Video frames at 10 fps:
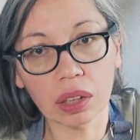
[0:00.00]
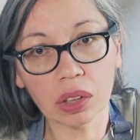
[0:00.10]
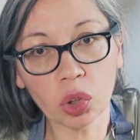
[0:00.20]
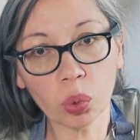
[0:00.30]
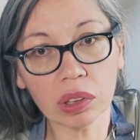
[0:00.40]

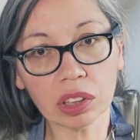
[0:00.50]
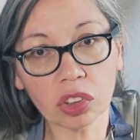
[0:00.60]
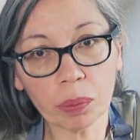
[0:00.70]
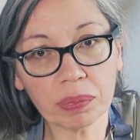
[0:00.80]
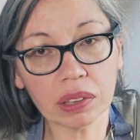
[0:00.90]
you
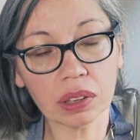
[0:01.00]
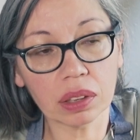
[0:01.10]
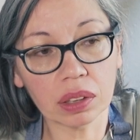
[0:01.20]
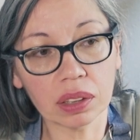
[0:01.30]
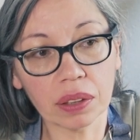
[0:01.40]
adopt
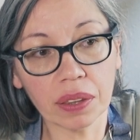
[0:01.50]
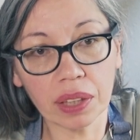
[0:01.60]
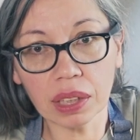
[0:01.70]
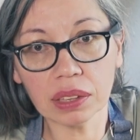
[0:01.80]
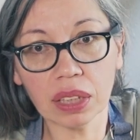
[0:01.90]

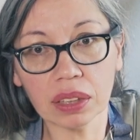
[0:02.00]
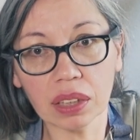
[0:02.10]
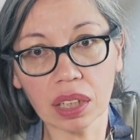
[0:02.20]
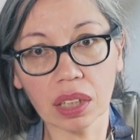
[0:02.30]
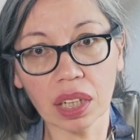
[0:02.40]
things that
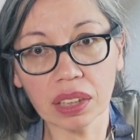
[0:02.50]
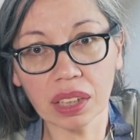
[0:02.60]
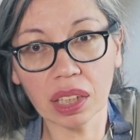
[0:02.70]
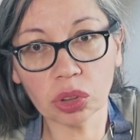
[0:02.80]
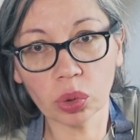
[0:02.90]
are
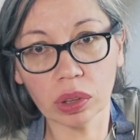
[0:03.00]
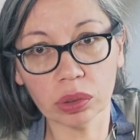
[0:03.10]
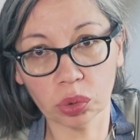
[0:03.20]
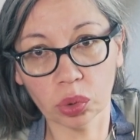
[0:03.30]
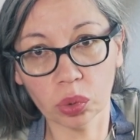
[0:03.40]
unnatural
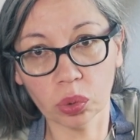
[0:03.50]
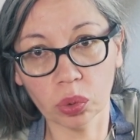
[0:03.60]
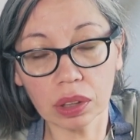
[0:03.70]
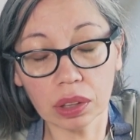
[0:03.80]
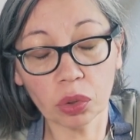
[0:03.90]
to you.
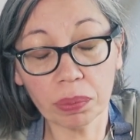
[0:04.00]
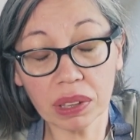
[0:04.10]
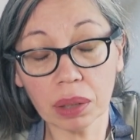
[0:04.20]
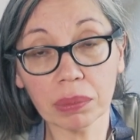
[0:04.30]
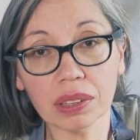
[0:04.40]
You
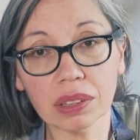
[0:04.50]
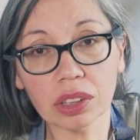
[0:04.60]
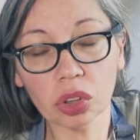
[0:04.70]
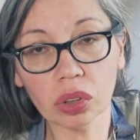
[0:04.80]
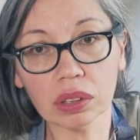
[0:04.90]
become a
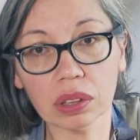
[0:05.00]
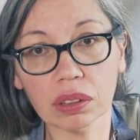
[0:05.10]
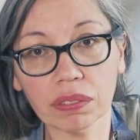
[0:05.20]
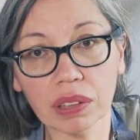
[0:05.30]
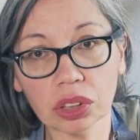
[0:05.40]
distorted
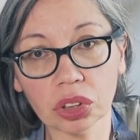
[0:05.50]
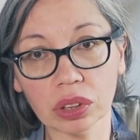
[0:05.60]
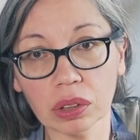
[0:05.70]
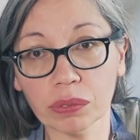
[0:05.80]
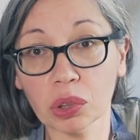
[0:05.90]

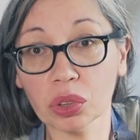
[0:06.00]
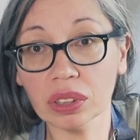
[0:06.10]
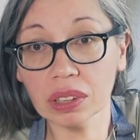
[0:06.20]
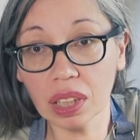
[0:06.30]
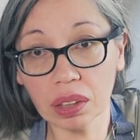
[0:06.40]
version of
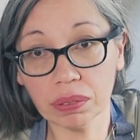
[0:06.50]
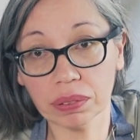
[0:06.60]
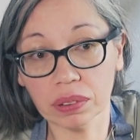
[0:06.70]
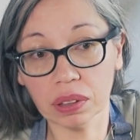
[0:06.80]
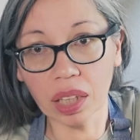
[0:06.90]

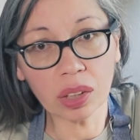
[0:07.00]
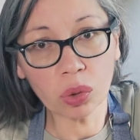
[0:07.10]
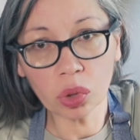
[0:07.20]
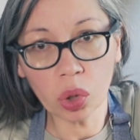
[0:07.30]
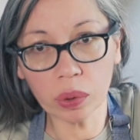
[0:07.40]
yourself. And you
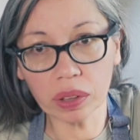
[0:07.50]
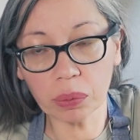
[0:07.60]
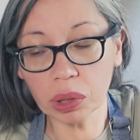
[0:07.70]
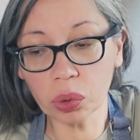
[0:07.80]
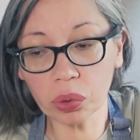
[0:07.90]
know it
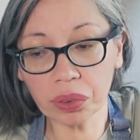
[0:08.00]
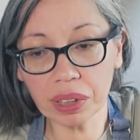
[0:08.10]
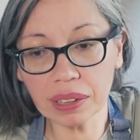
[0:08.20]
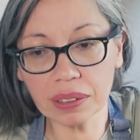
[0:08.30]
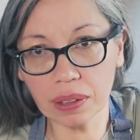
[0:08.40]
when you
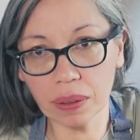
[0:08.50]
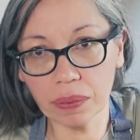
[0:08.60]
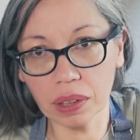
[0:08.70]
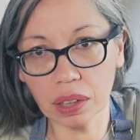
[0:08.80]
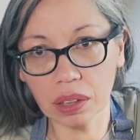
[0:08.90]
create
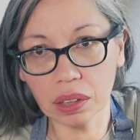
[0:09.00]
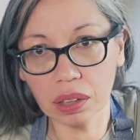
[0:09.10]
something